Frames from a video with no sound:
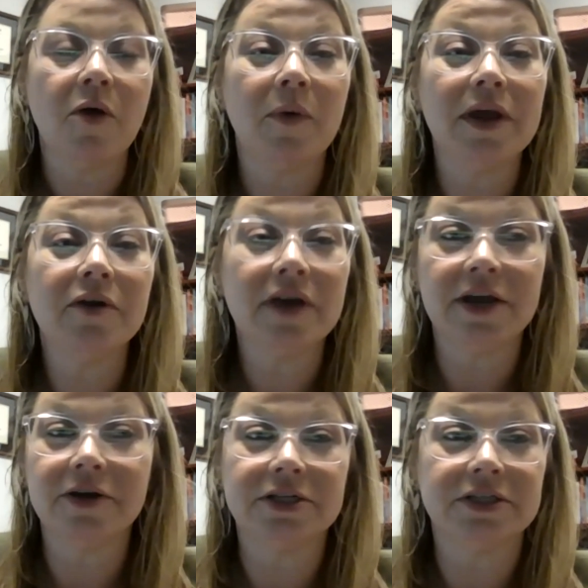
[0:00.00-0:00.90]
We are
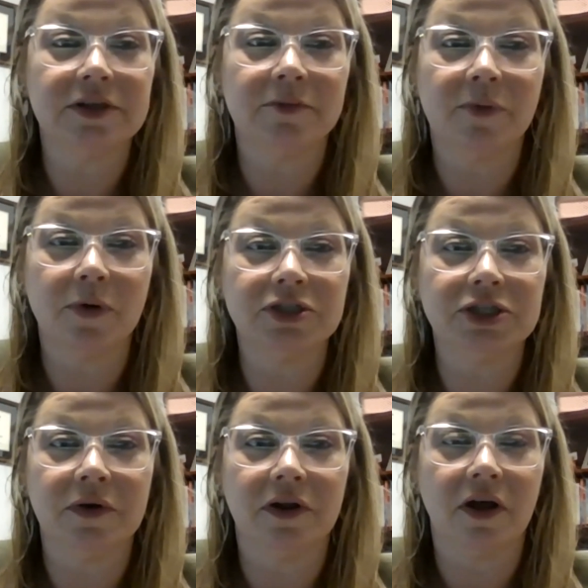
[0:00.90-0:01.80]
here to support
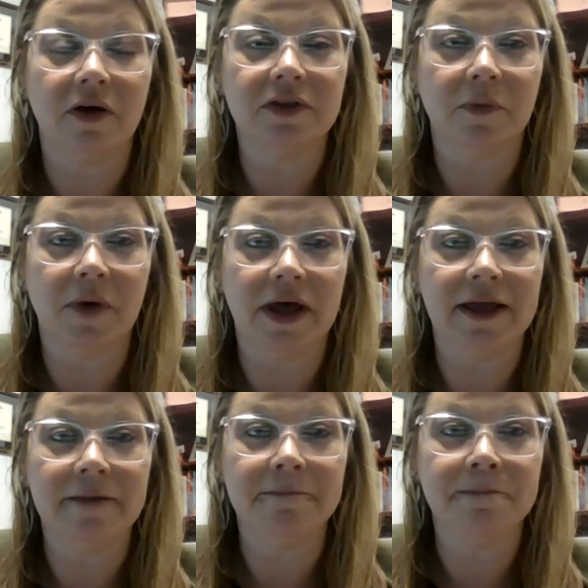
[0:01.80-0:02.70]
you along the
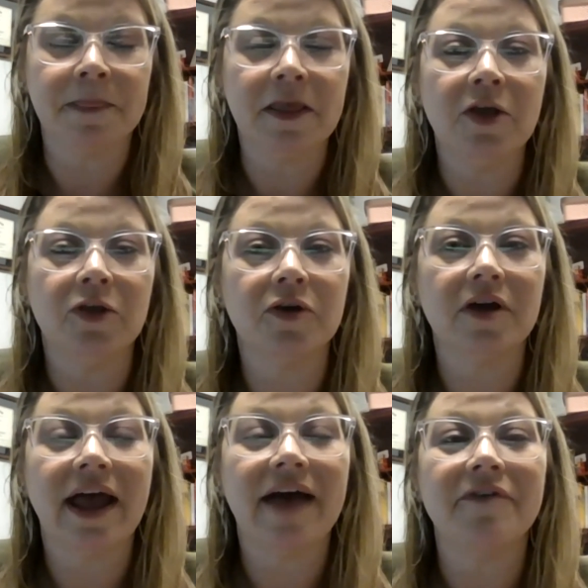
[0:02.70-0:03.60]
way. You're
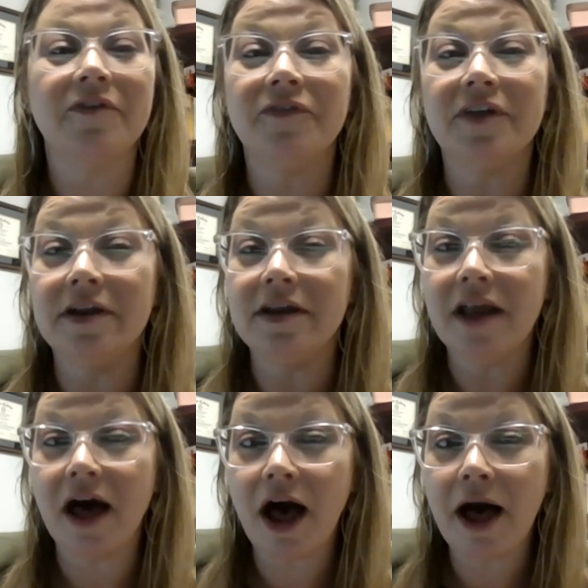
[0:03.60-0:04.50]
going to have a
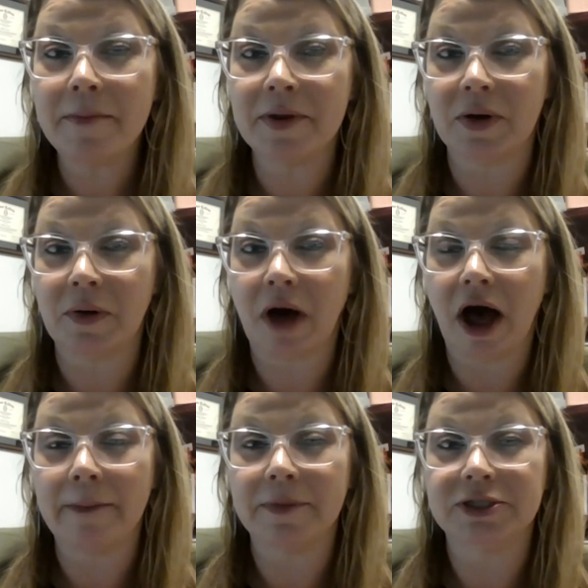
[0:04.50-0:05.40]
phenomenal
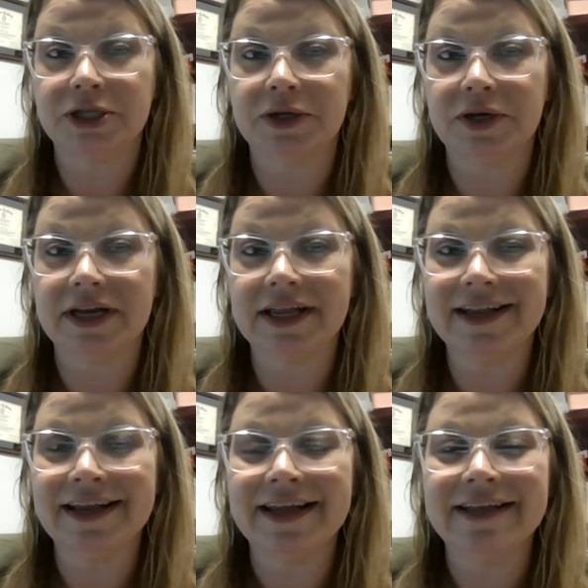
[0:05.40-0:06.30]

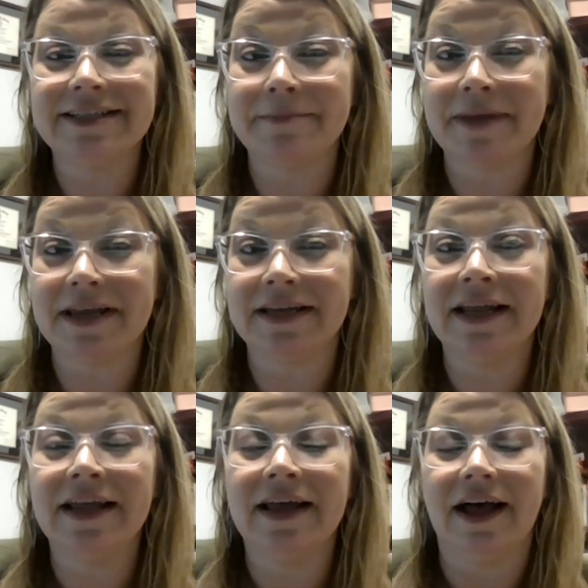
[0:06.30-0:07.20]
opportunity to meet
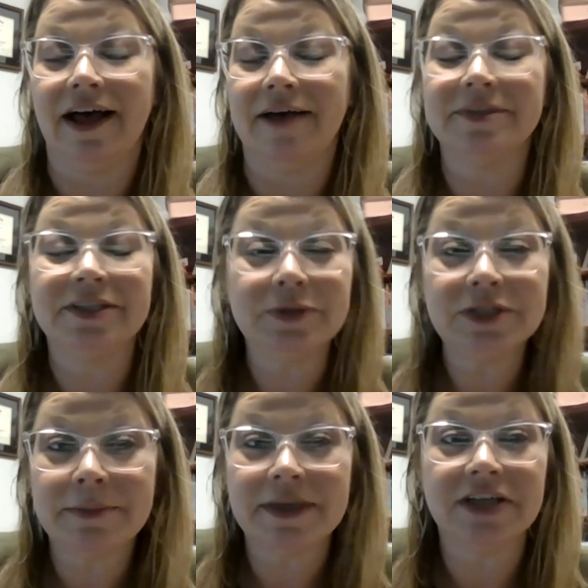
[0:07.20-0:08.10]
um, soon
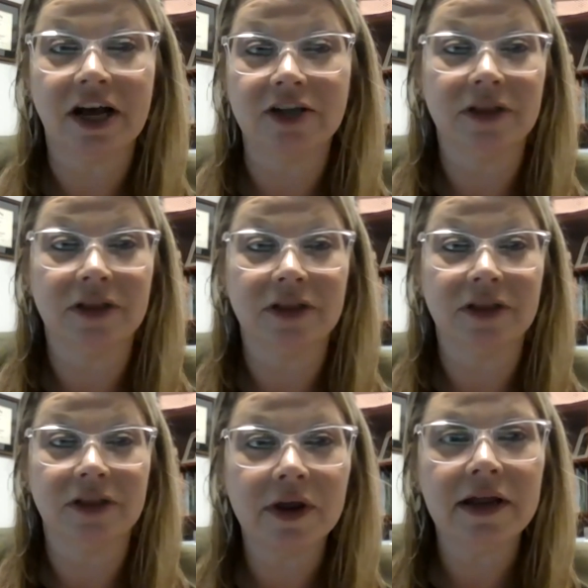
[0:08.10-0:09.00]
to be Dr.
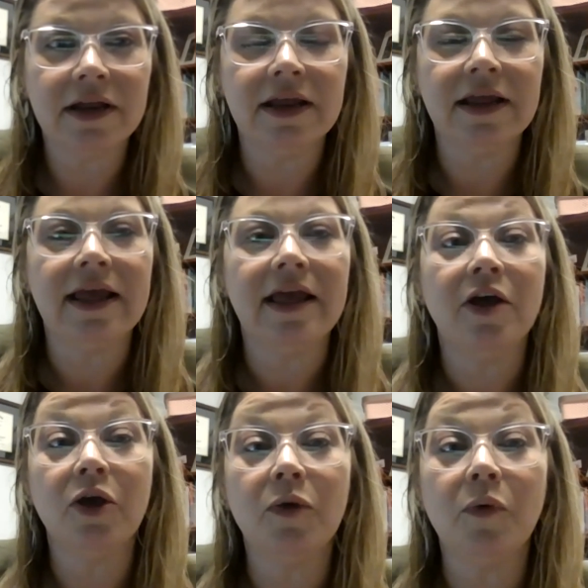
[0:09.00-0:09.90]
Lowry,
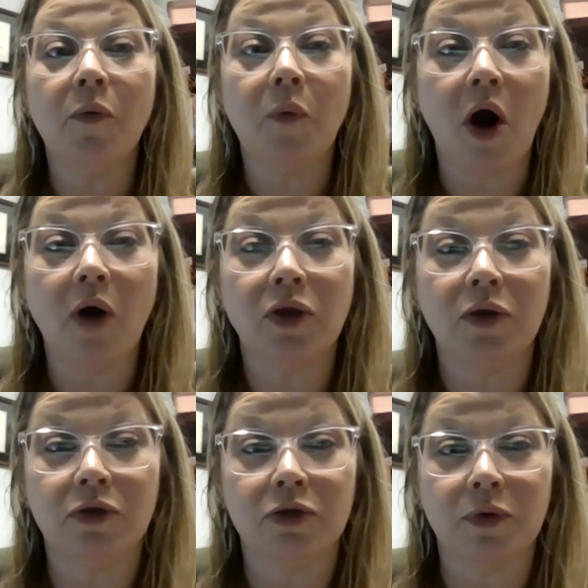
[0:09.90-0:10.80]
who will walk
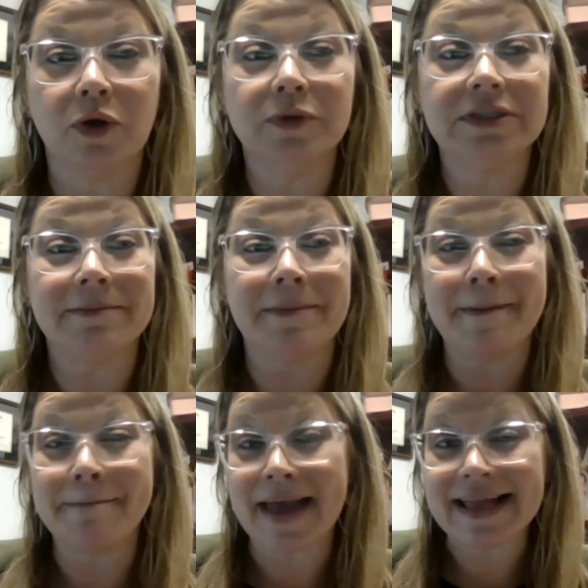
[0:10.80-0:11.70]
you through some
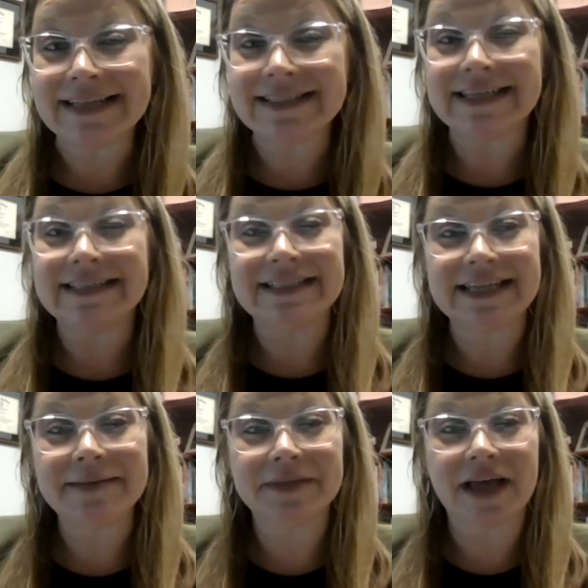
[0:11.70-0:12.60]
amazing
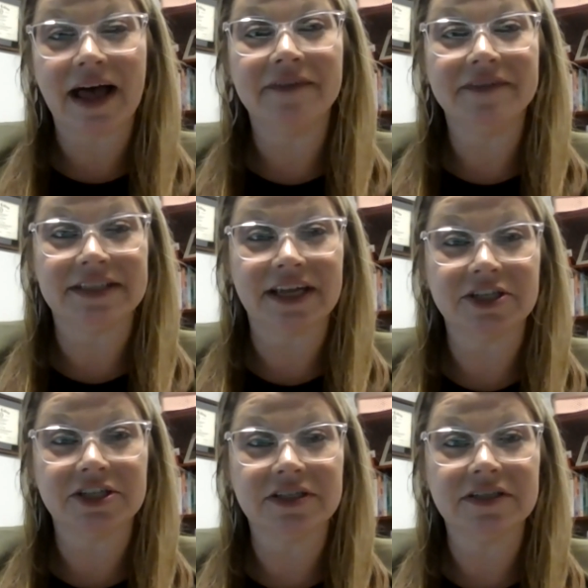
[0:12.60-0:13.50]
deep dive
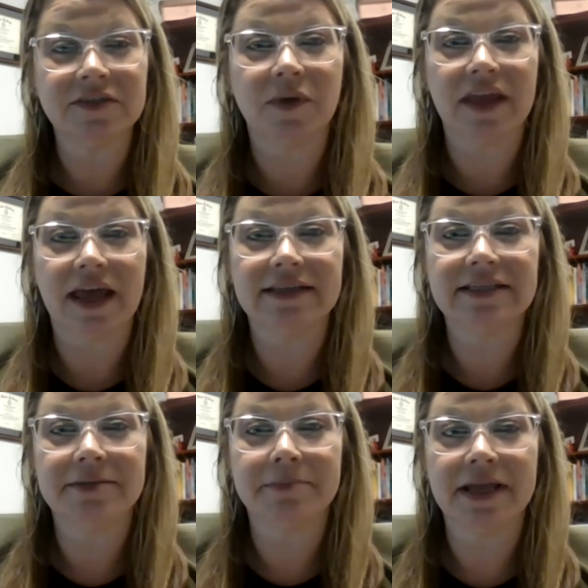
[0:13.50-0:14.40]
sessions with
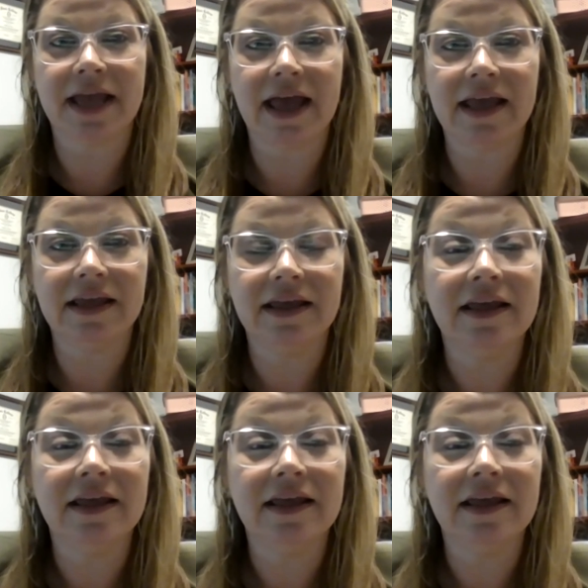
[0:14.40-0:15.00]
EdTPA.